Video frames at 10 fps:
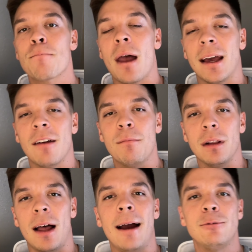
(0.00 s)
I give him a
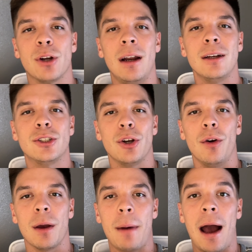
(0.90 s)
live training
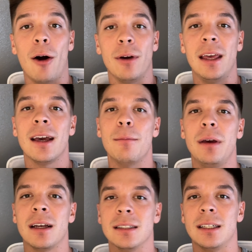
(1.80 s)
showing him how he can be
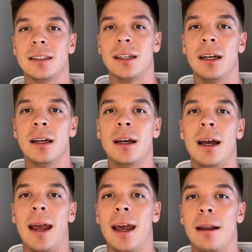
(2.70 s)
consistent
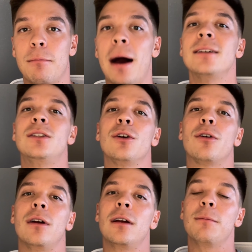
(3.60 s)
and my
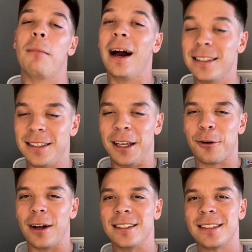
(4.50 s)

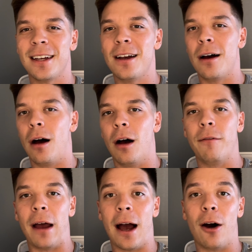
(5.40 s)
secrets of
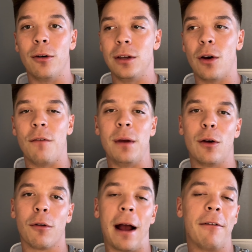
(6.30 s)
how, I've made
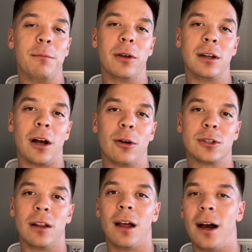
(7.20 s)
over $500,000
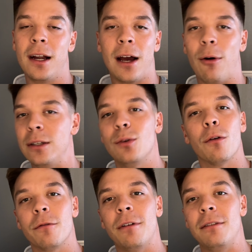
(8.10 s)
online, how I do
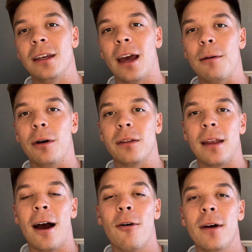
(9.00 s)
over 50K a month
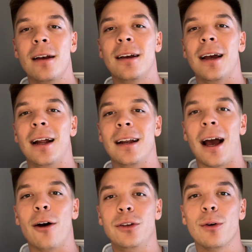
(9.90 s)
now, and
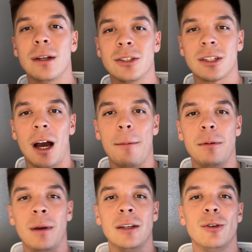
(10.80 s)
how you can just copy
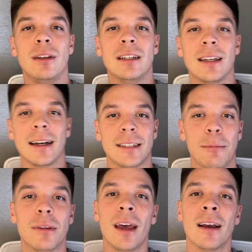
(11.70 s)
me and do the exact
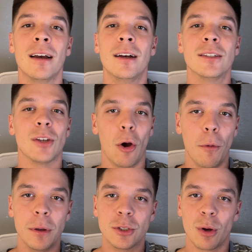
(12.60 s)
same thing. So
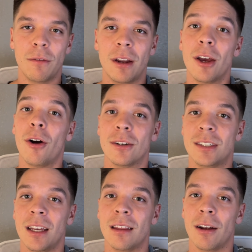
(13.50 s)
hope you enjoy the video. I'll
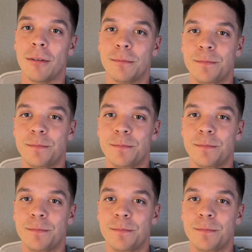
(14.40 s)
see you in there.